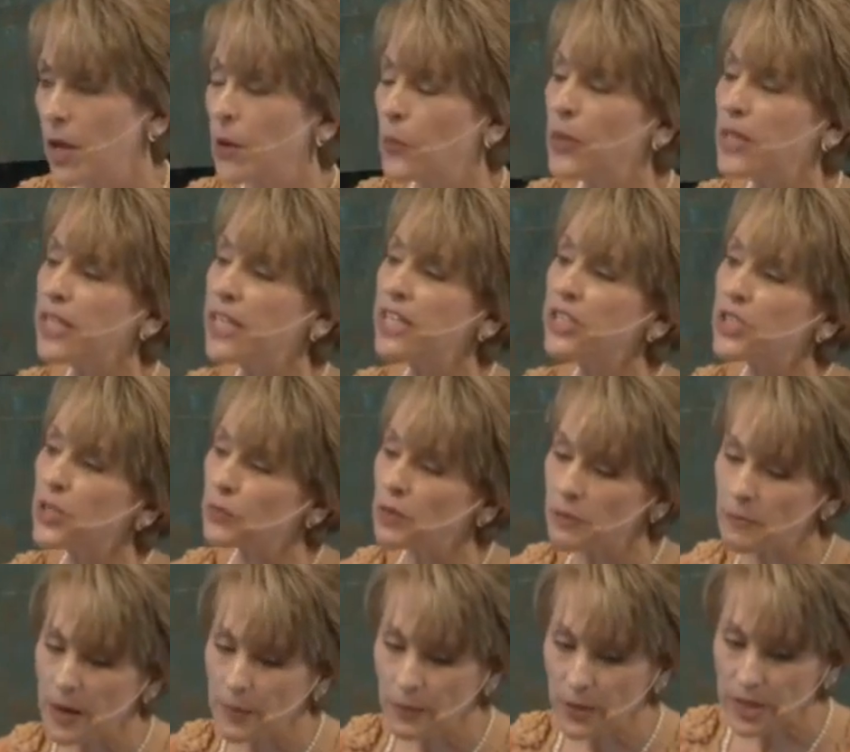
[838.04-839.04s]
We need to
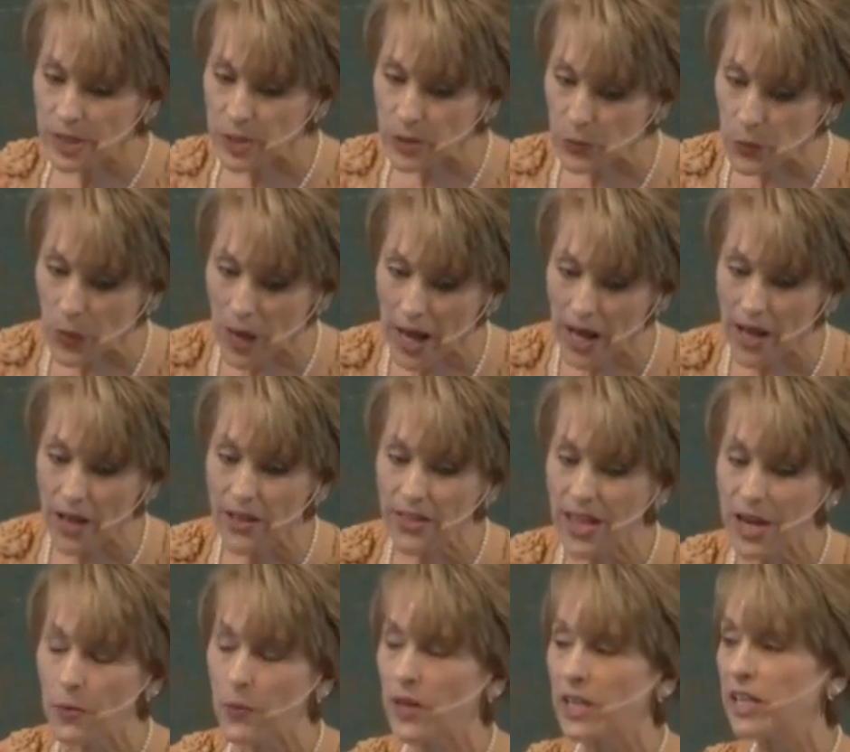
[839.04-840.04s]
remember as well
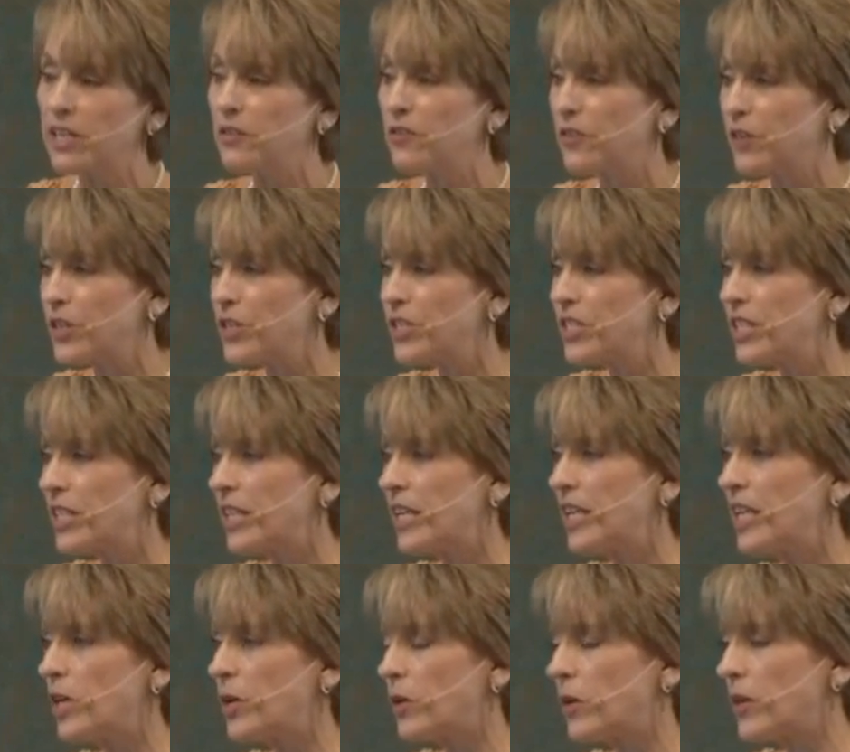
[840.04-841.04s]
that when
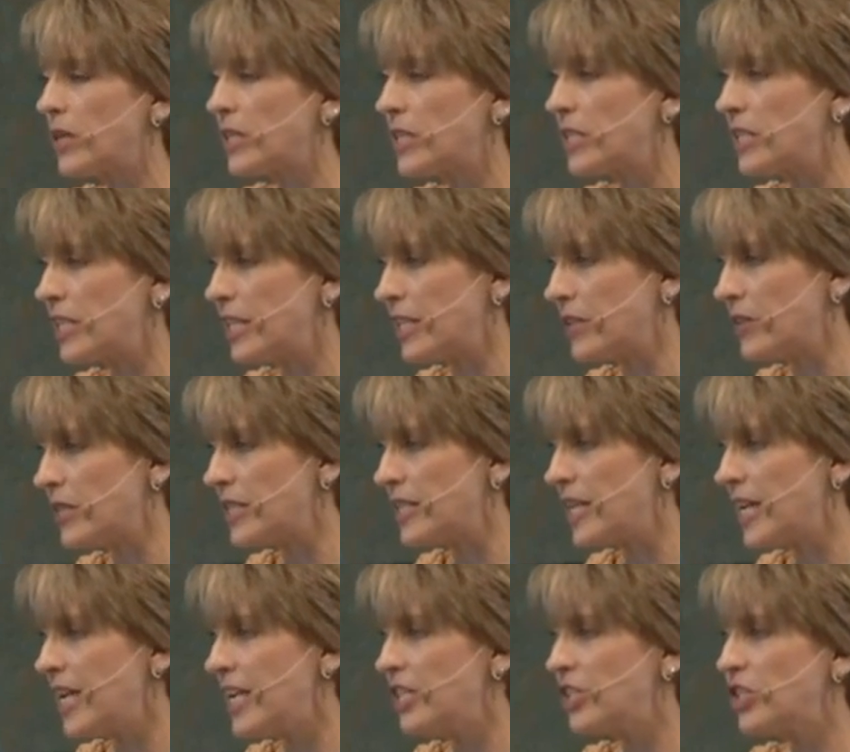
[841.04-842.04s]
adversity or
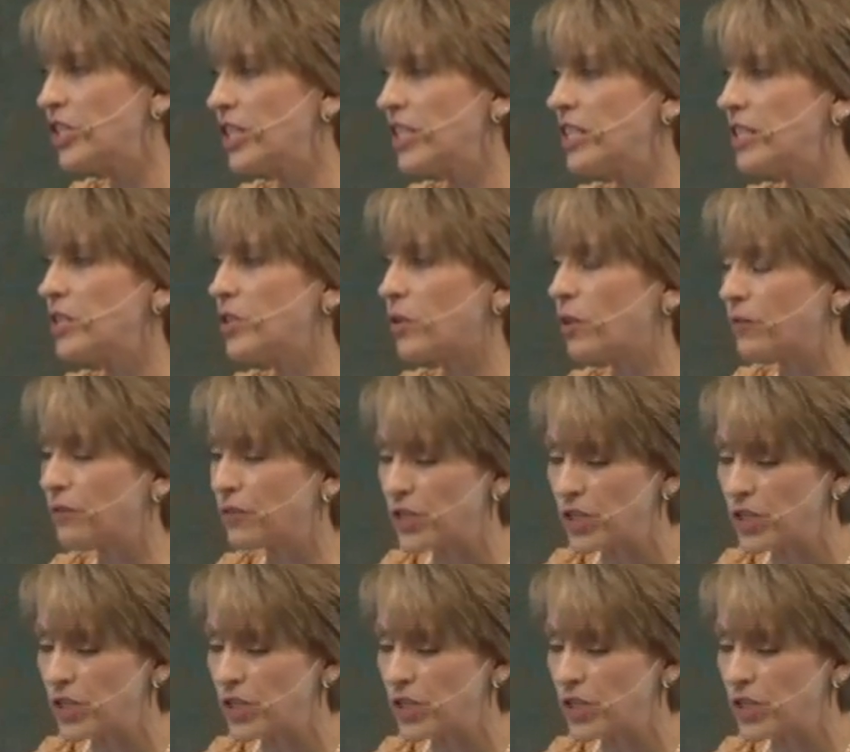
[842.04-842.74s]
irritations or